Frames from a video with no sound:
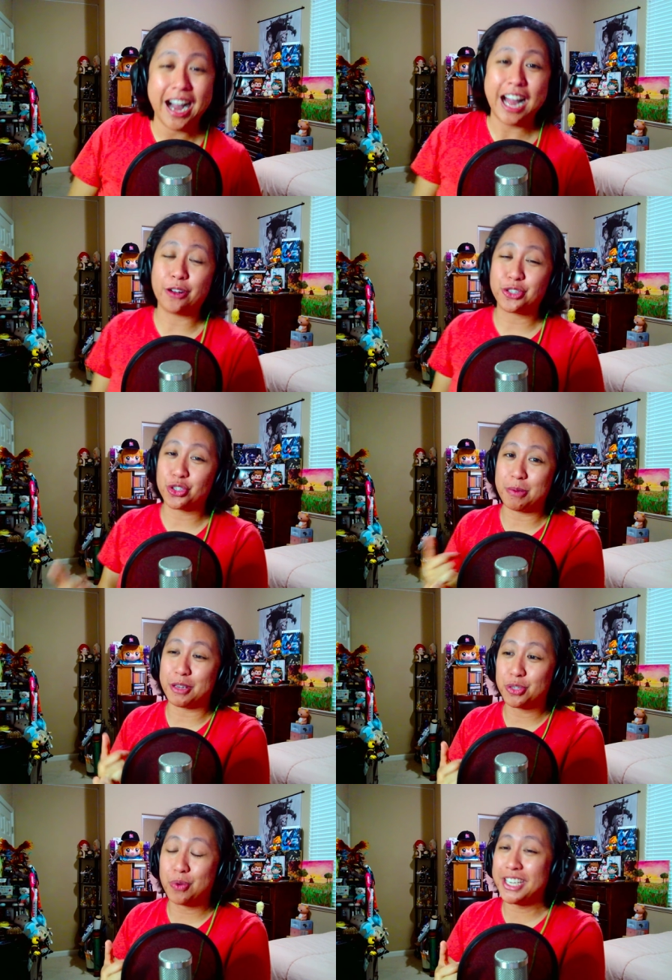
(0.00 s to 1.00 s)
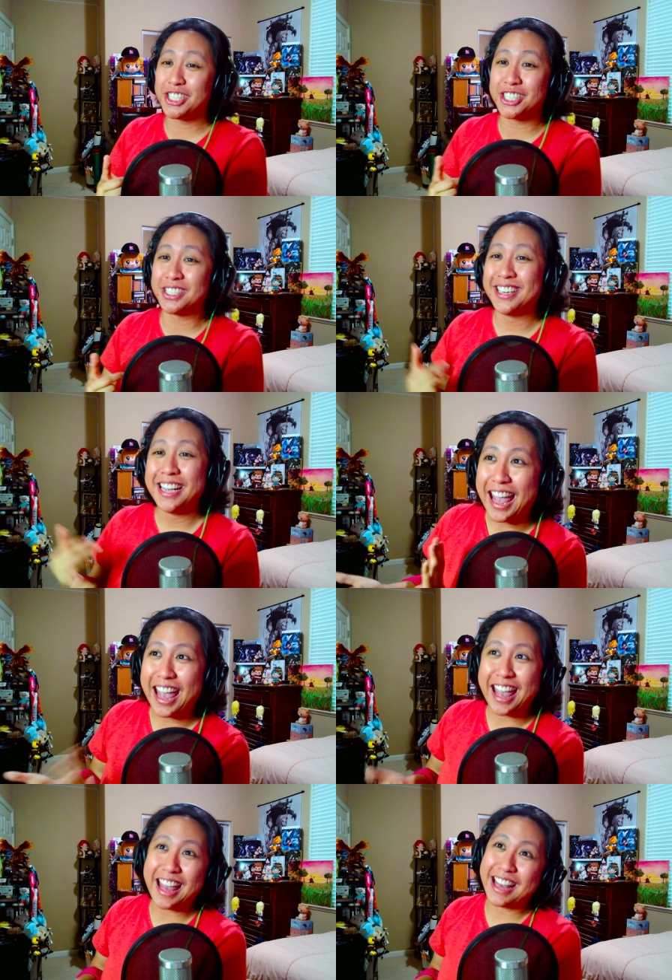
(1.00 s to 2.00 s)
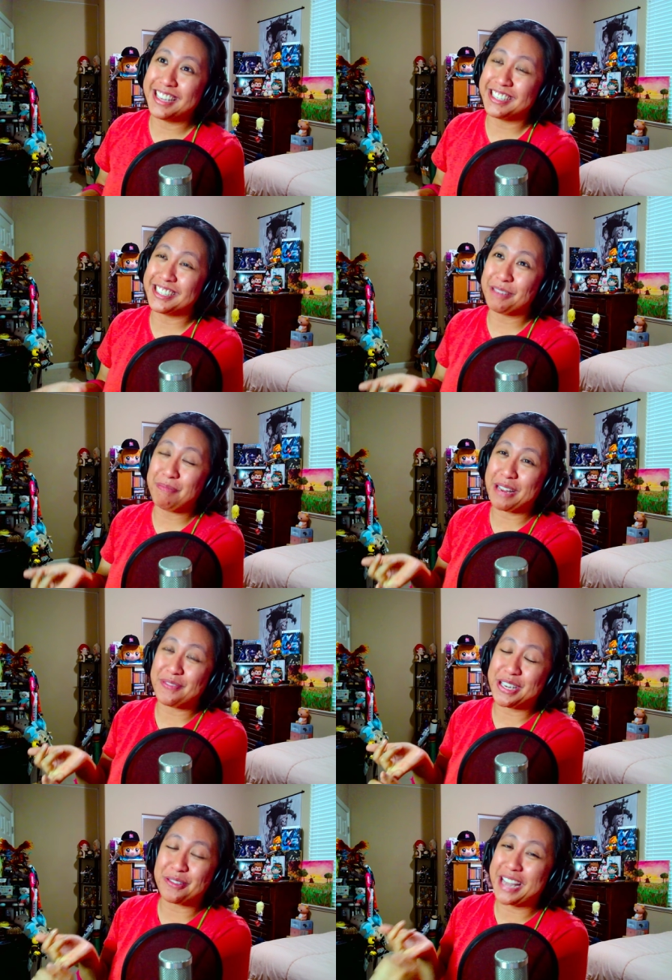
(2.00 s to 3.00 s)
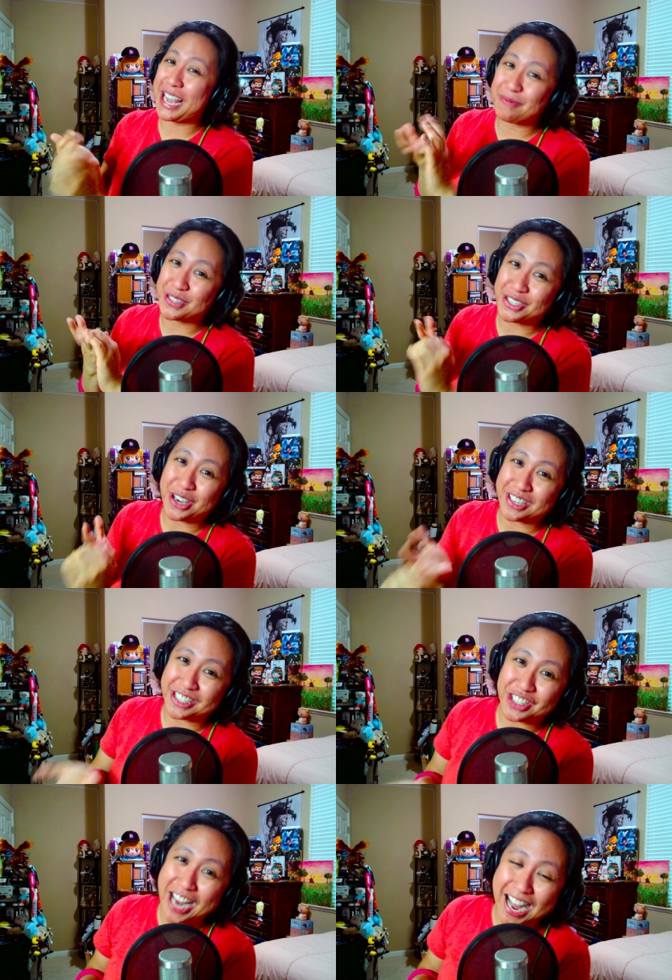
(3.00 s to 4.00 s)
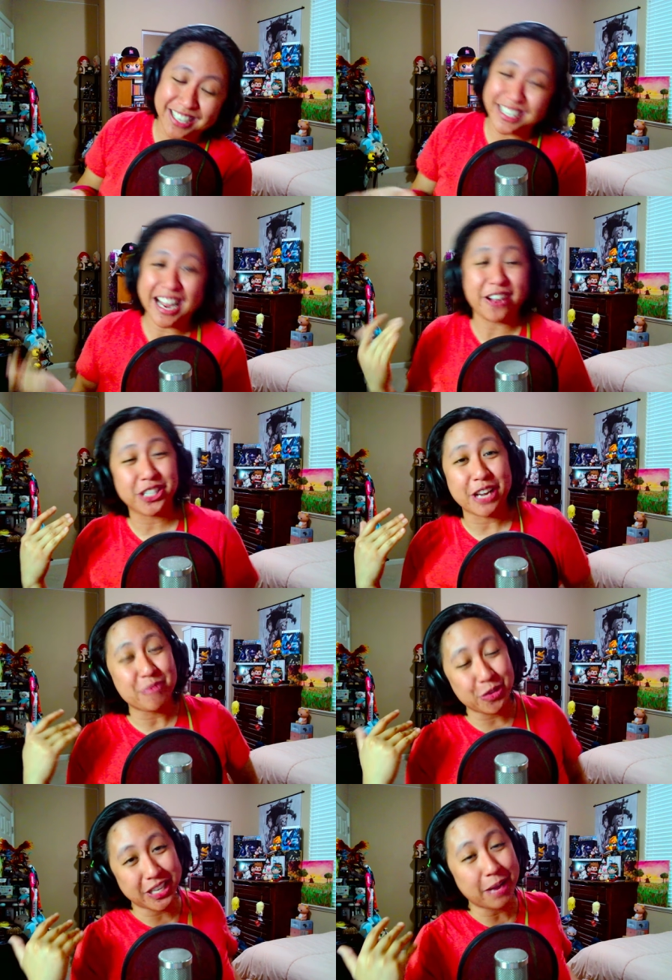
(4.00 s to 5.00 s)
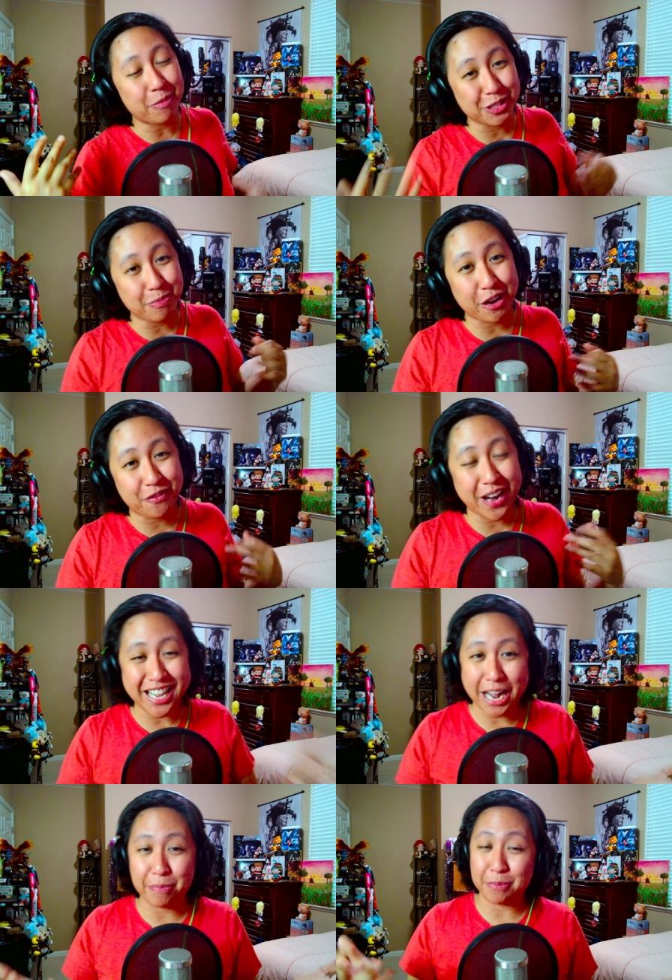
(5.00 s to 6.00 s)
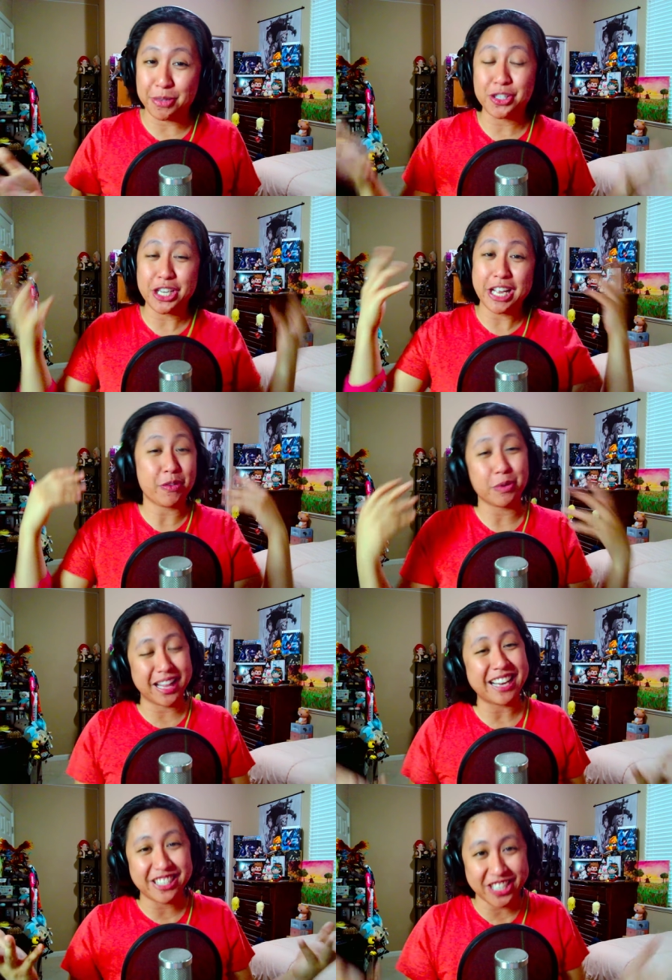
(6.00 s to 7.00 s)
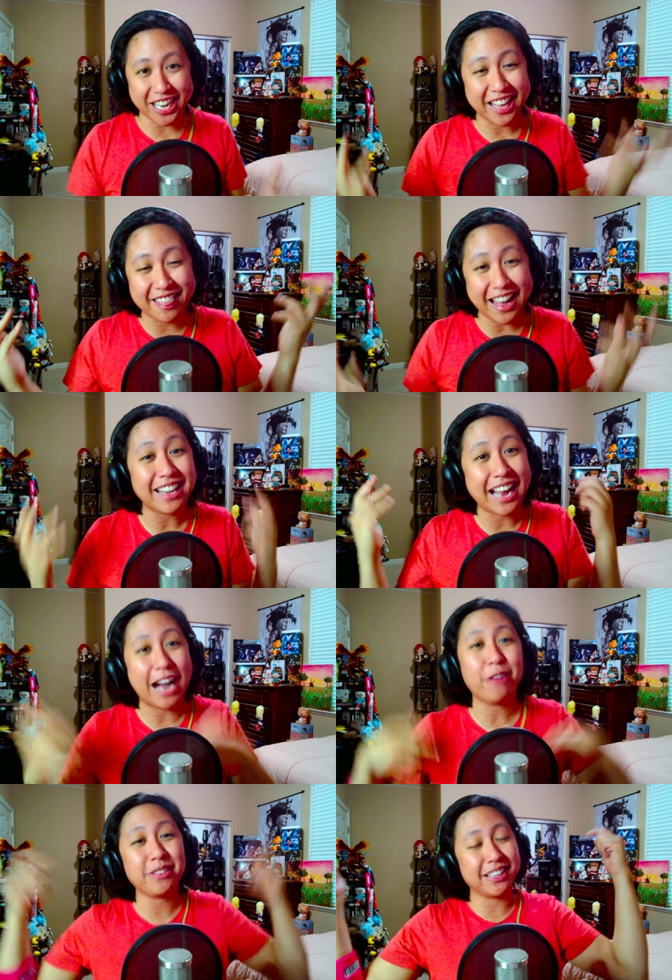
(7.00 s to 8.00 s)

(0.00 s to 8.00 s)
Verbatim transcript: I also stream on Twitch and play video games and talk to chat. I also have music up on Spotify and Apple Music if you would like to check that out.